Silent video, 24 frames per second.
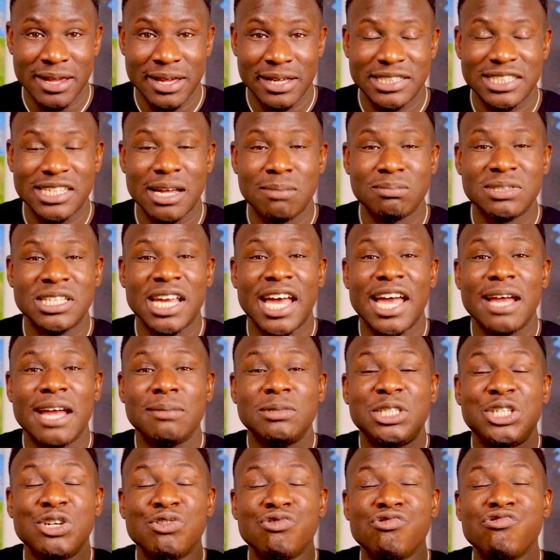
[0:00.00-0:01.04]

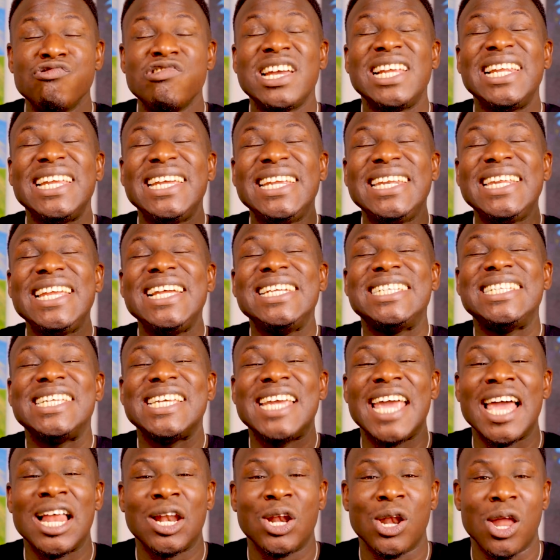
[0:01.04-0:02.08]
Sometimes you really need to
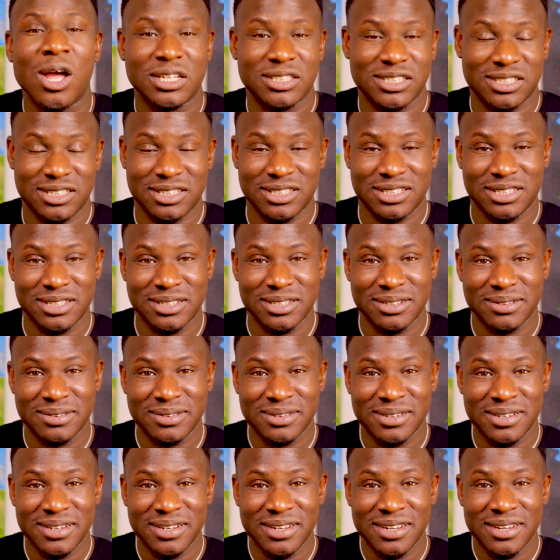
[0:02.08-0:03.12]
get lost.
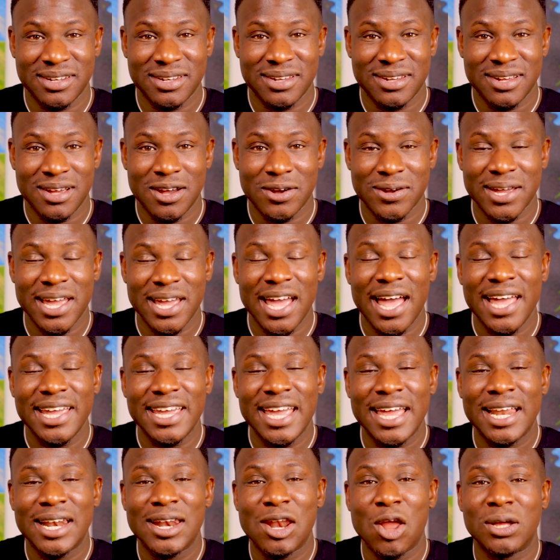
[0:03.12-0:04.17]
Okay, I
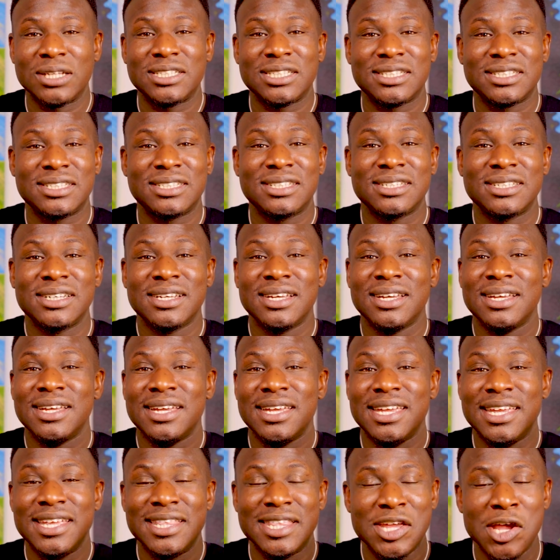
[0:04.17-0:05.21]
get lost
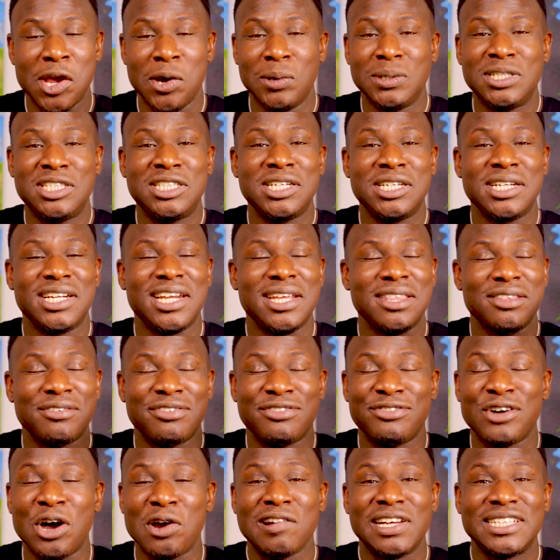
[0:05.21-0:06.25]
in the ocean, in the
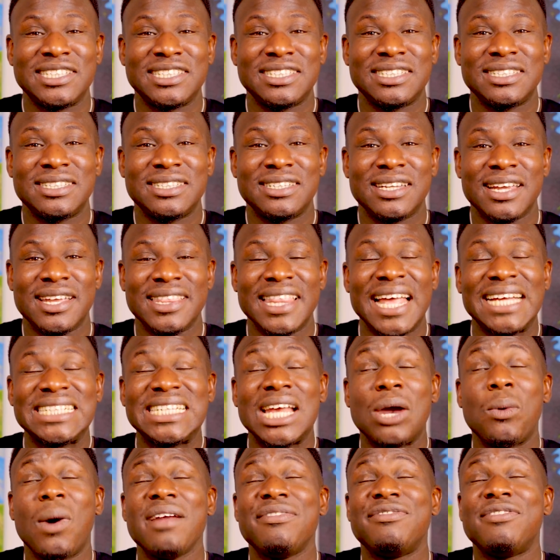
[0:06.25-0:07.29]
forest, and that's
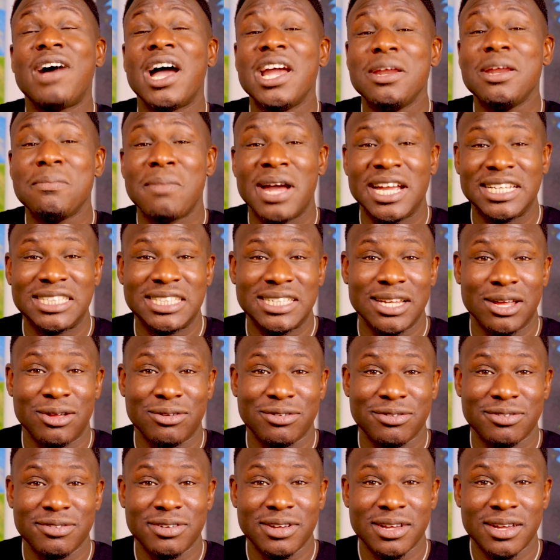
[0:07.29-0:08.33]
how I find
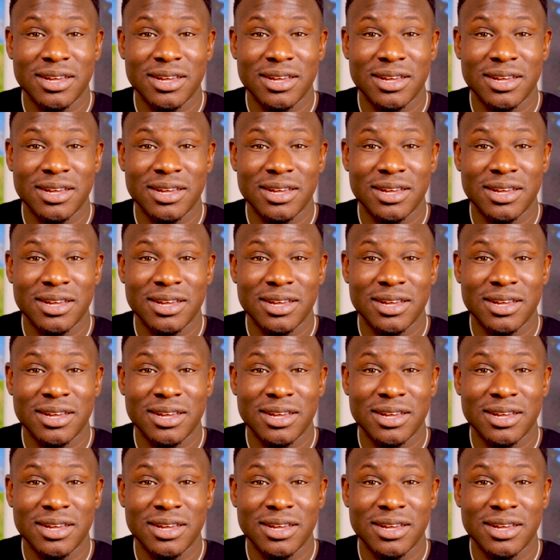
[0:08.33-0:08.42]
myself.